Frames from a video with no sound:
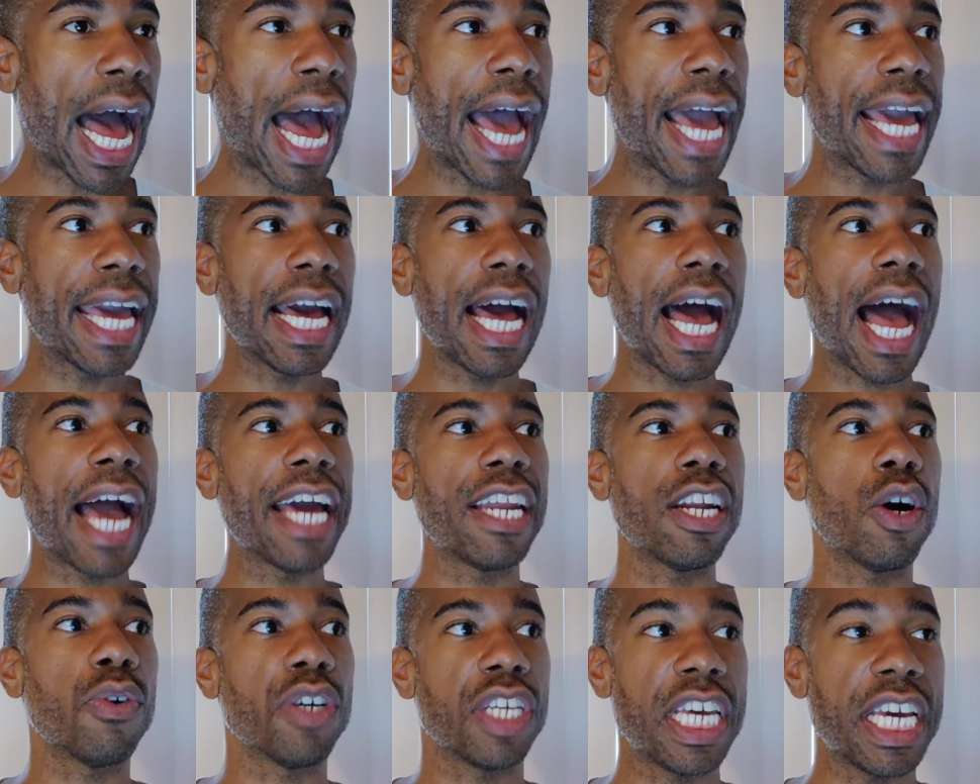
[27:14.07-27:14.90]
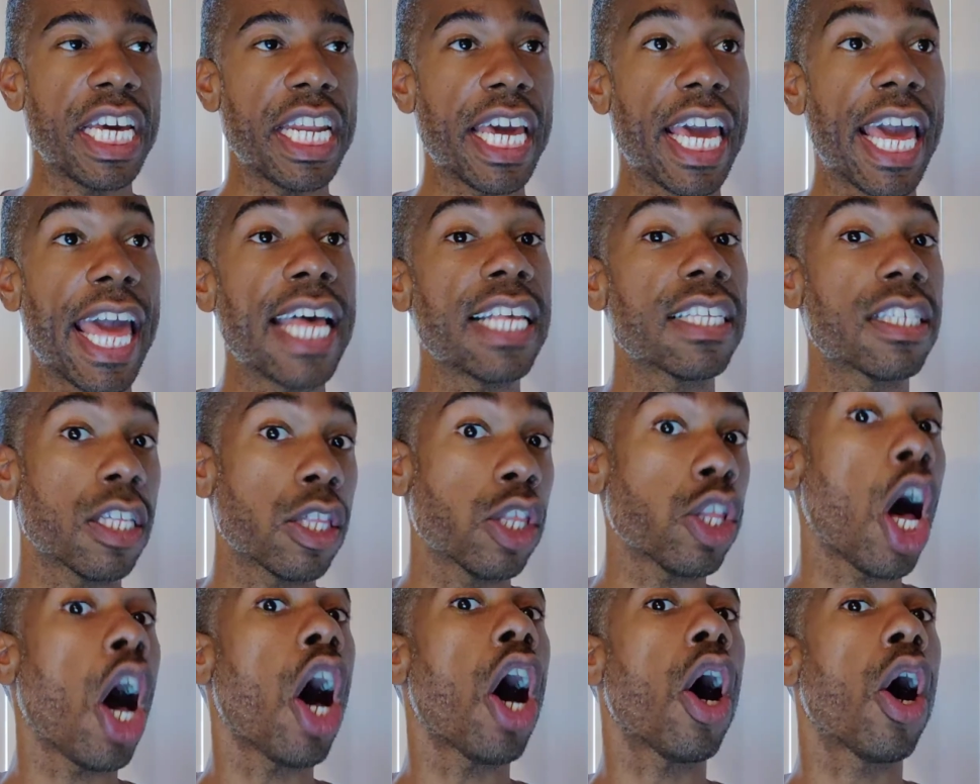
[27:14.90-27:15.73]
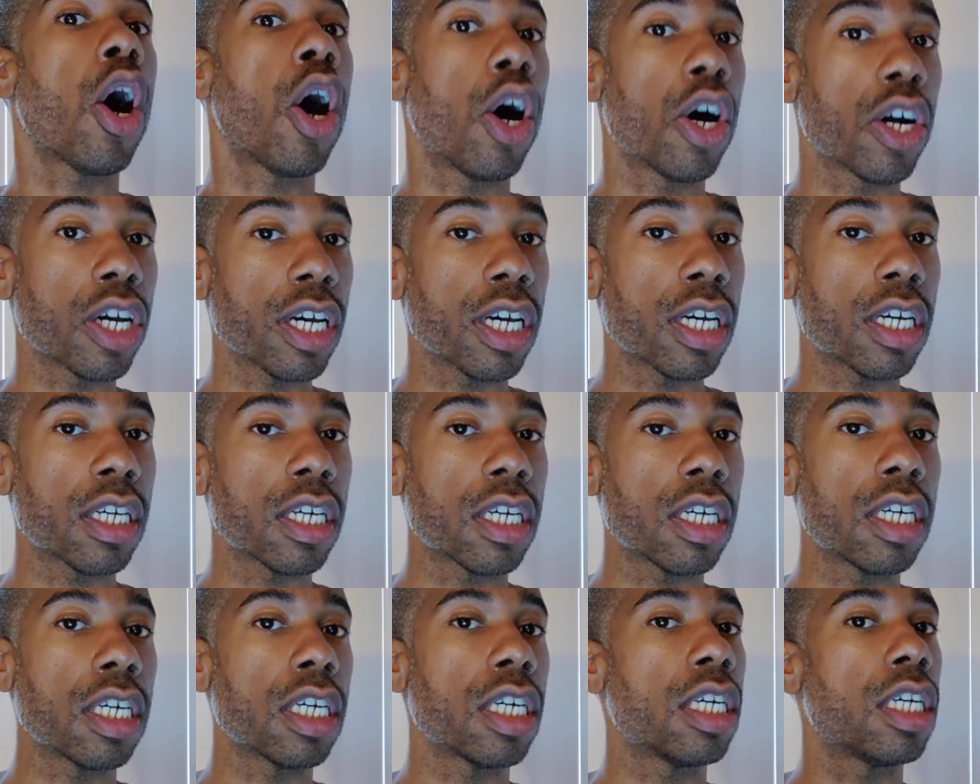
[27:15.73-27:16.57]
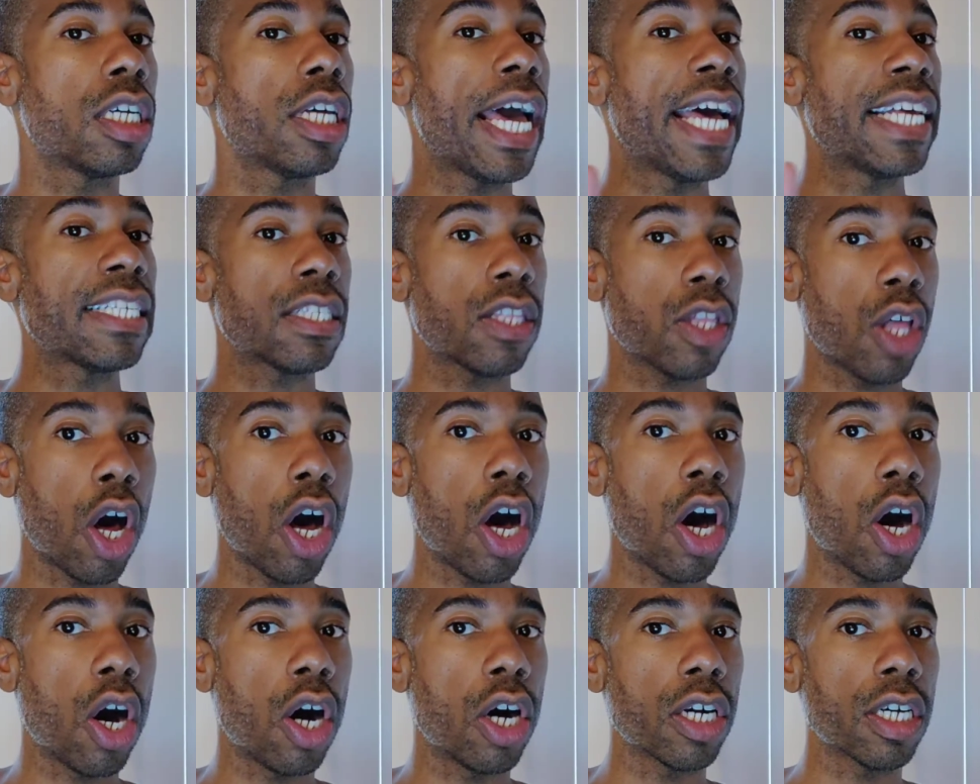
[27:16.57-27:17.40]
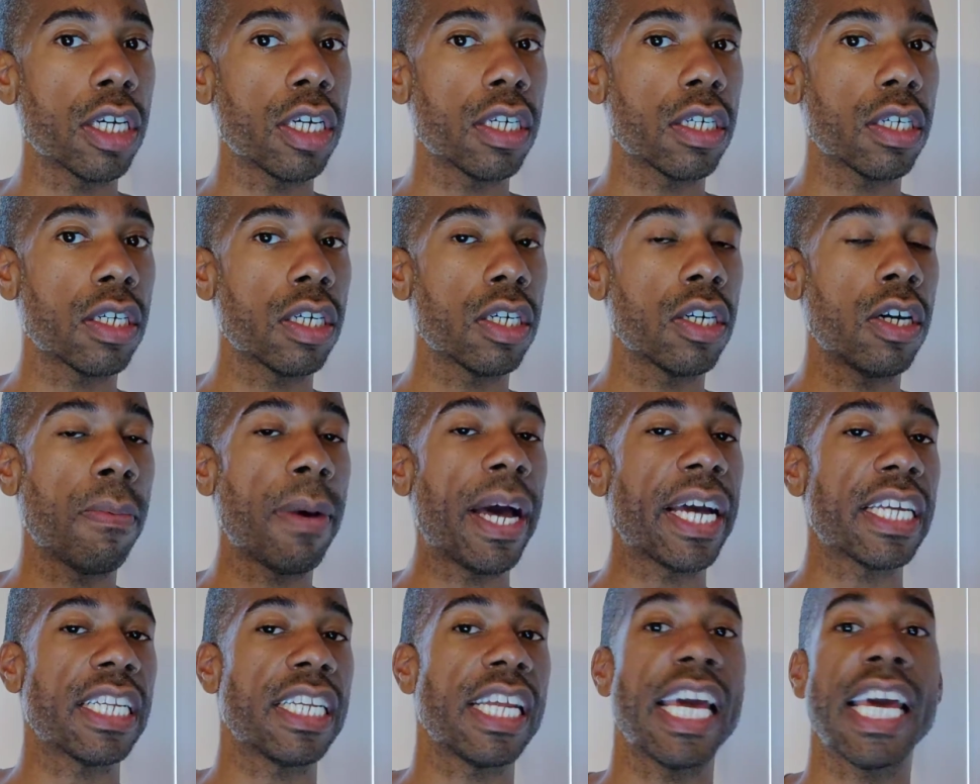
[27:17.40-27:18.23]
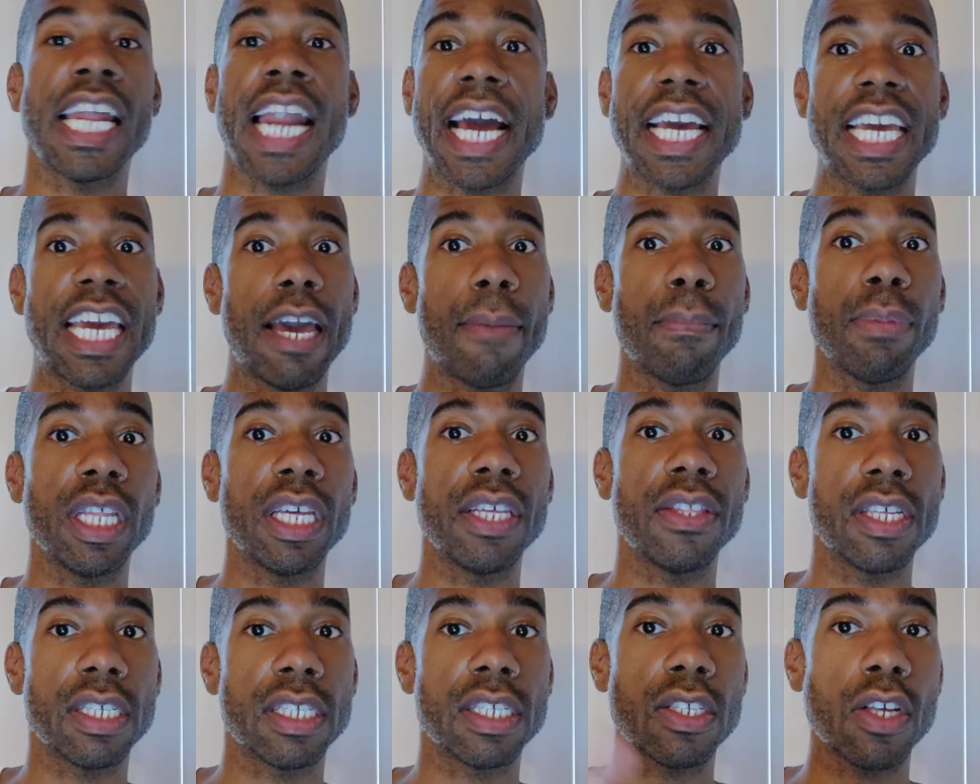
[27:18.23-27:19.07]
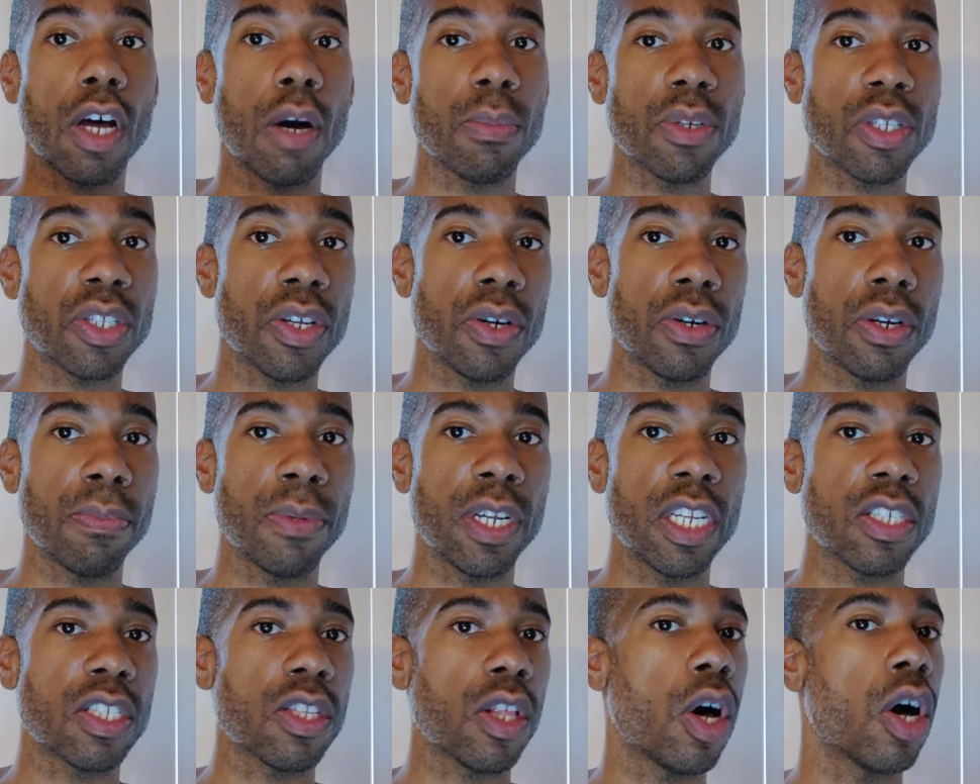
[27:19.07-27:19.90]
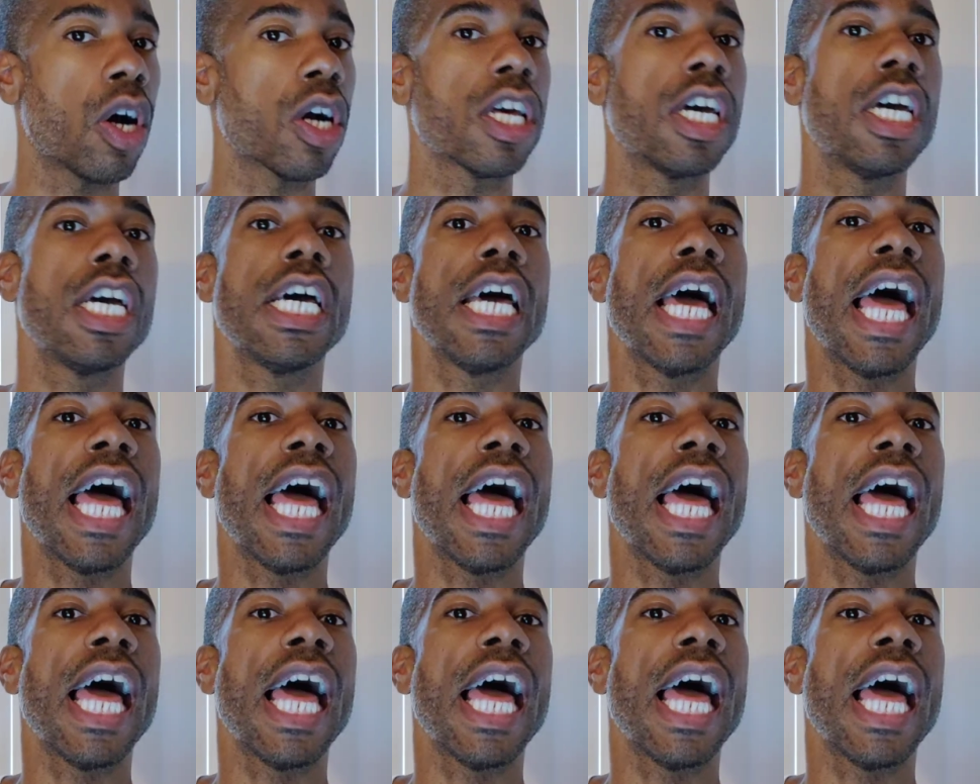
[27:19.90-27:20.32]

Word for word: I I don't get it. As long, as long, go back in there, and I can't believe this is almost 30 minutes long.